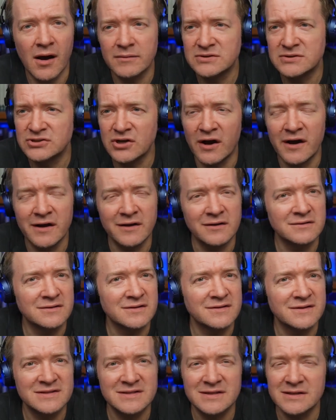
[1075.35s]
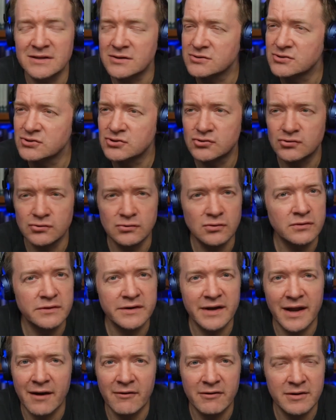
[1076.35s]
dialed to this
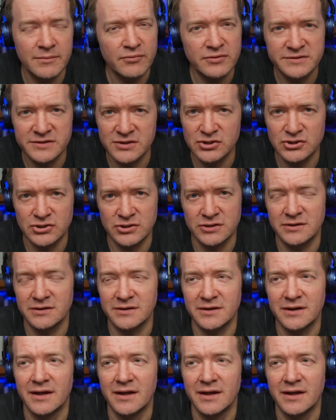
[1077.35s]
extraordinary precision